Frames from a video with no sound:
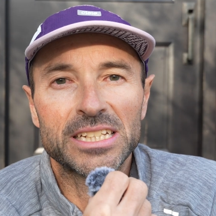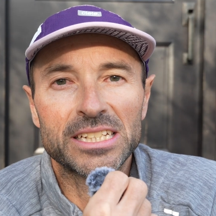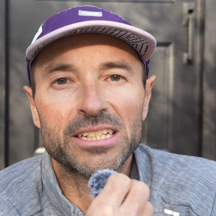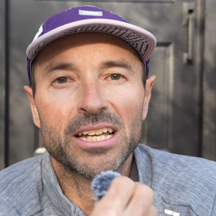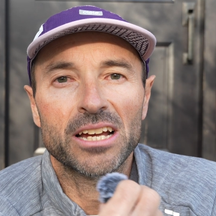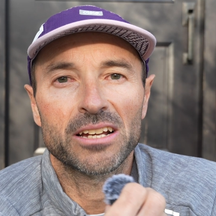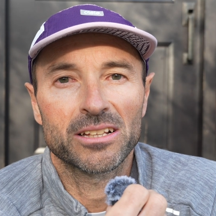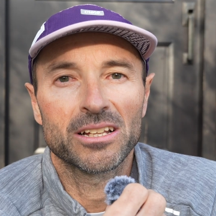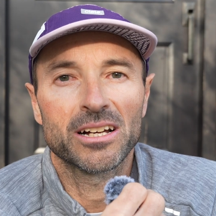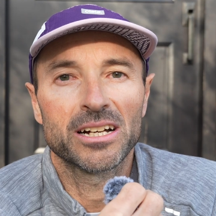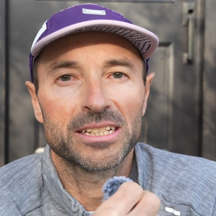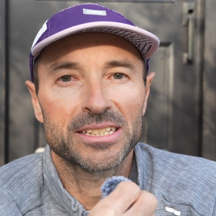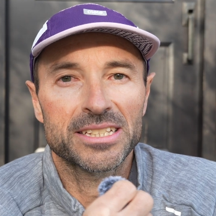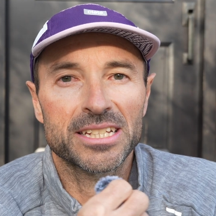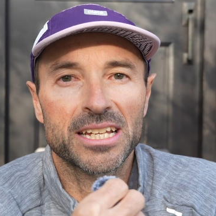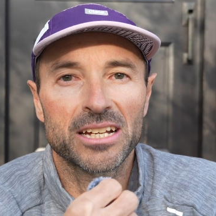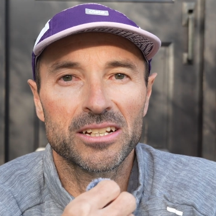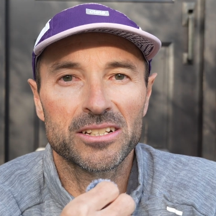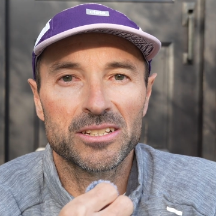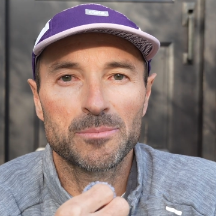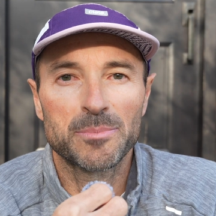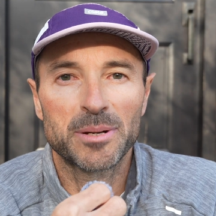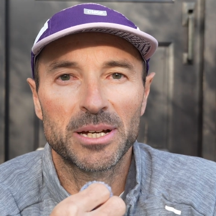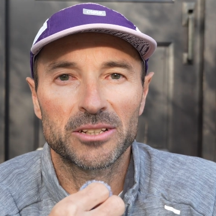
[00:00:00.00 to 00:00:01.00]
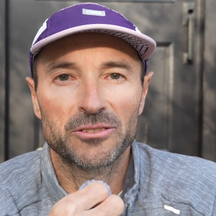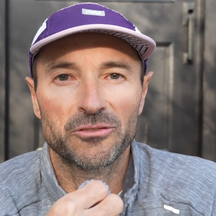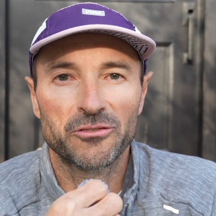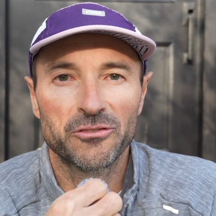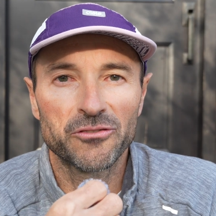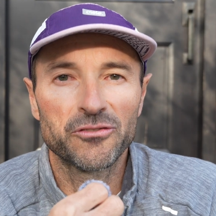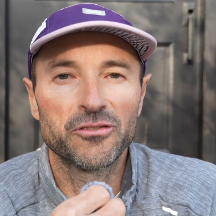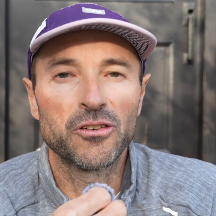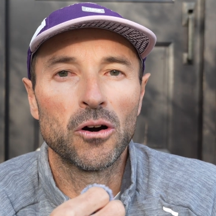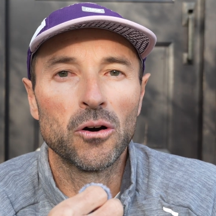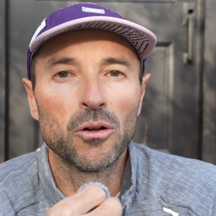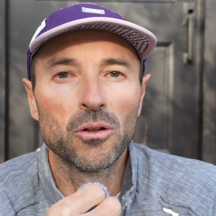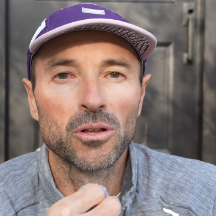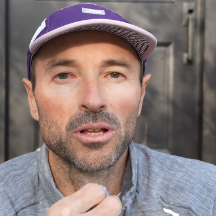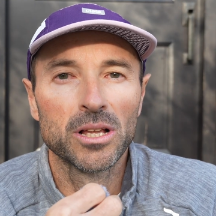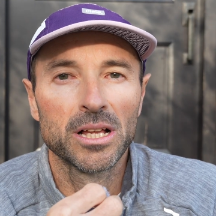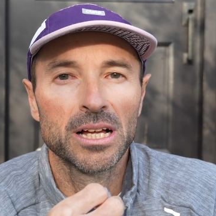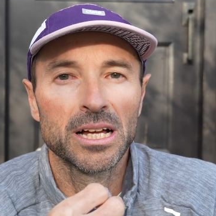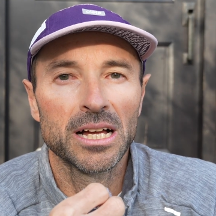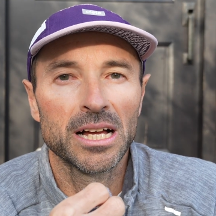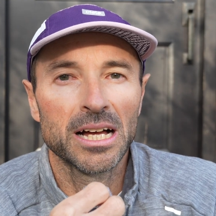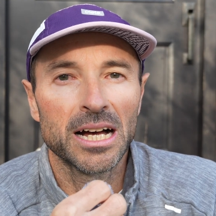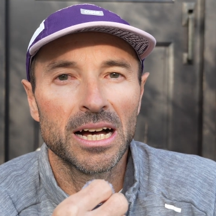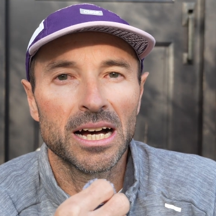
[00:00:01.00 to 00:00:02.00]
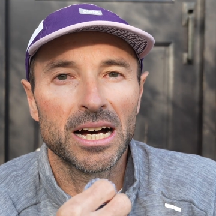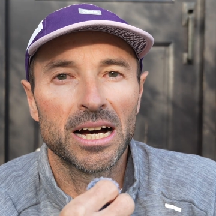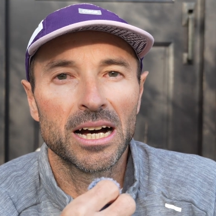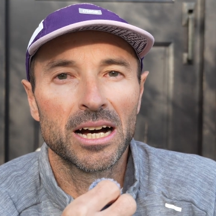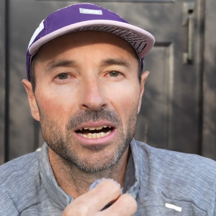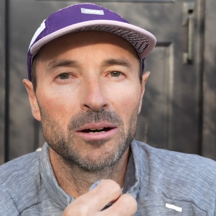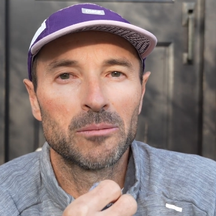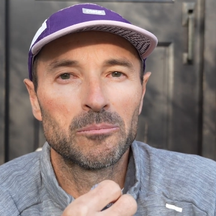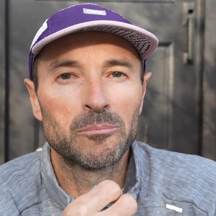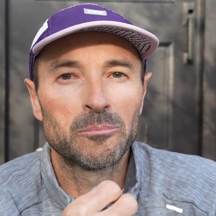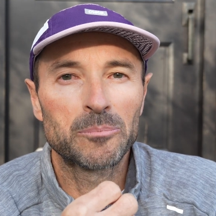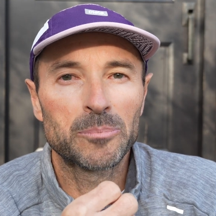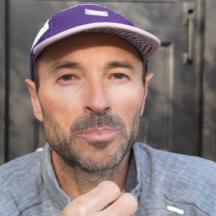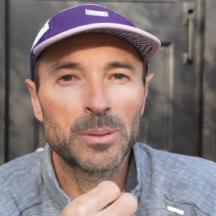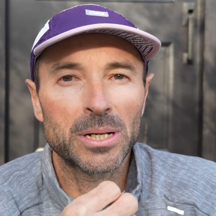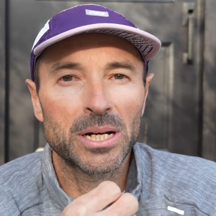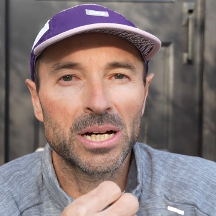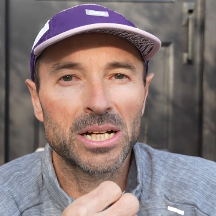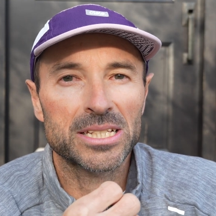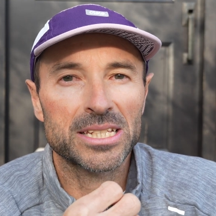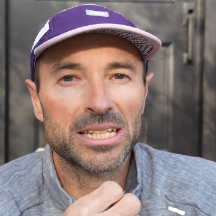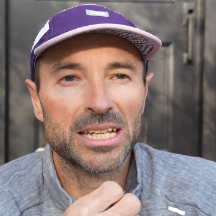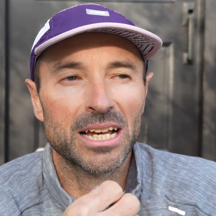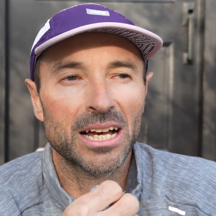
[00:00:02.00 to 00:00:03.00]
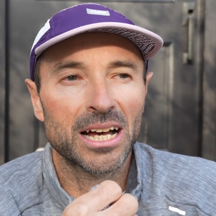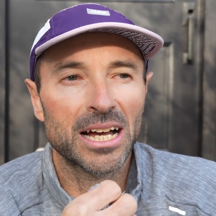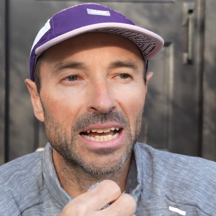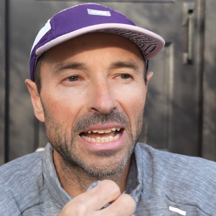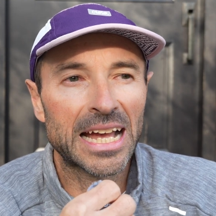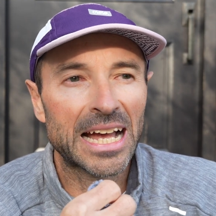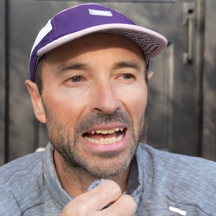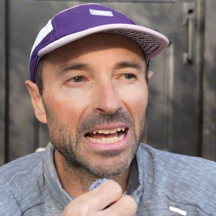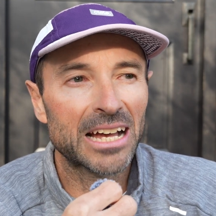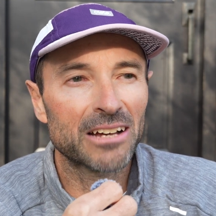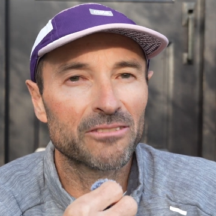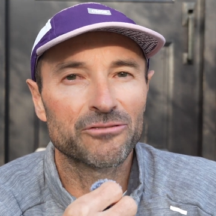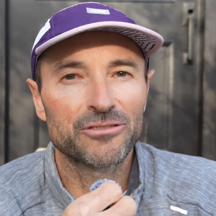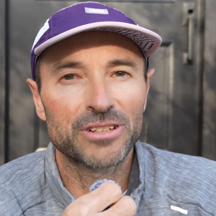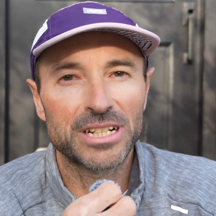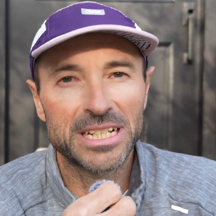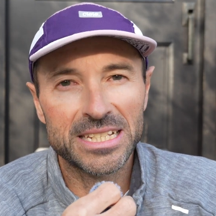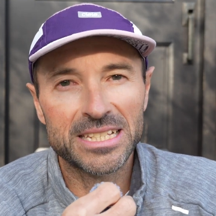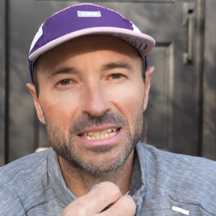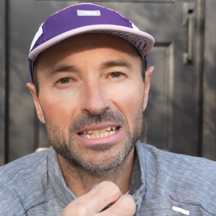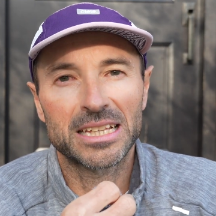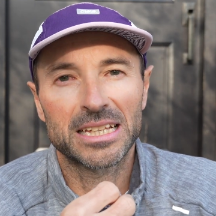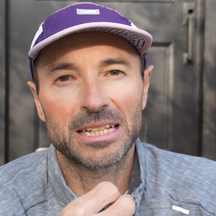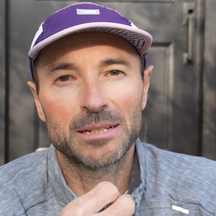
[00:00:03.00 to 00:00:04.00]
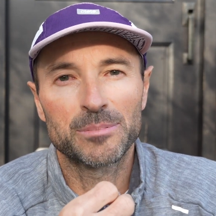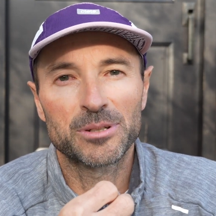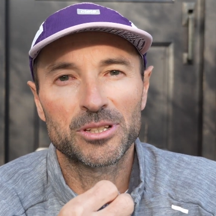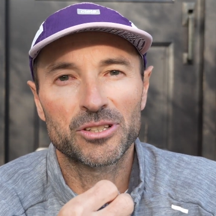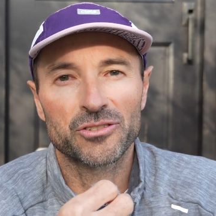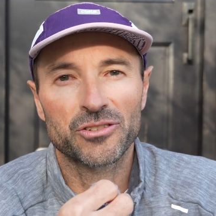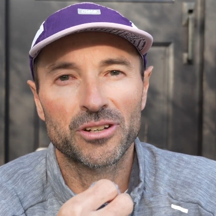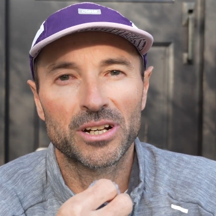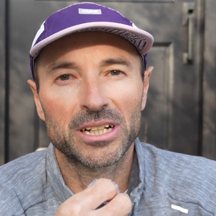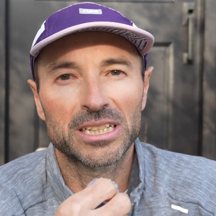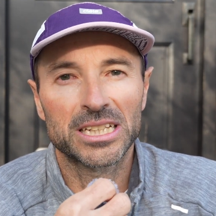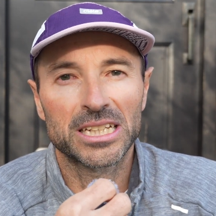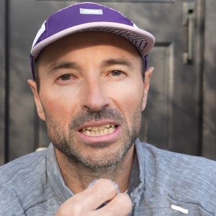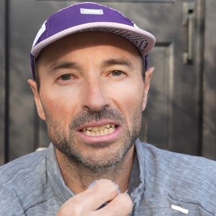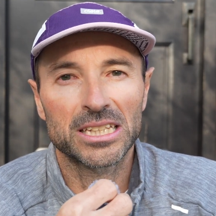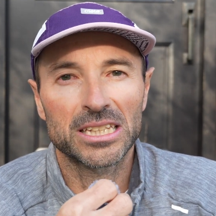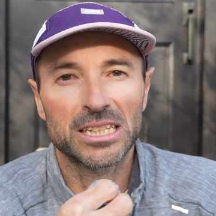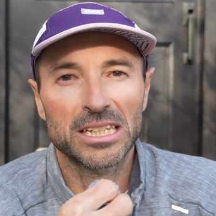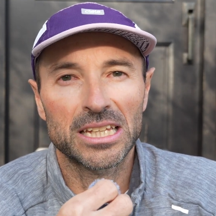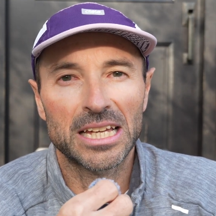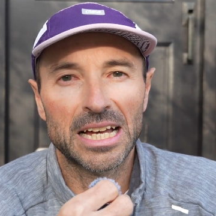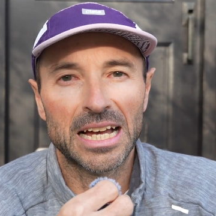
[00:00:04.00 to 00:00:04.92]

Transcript: don't like to go to bed full. But I have recently been trying to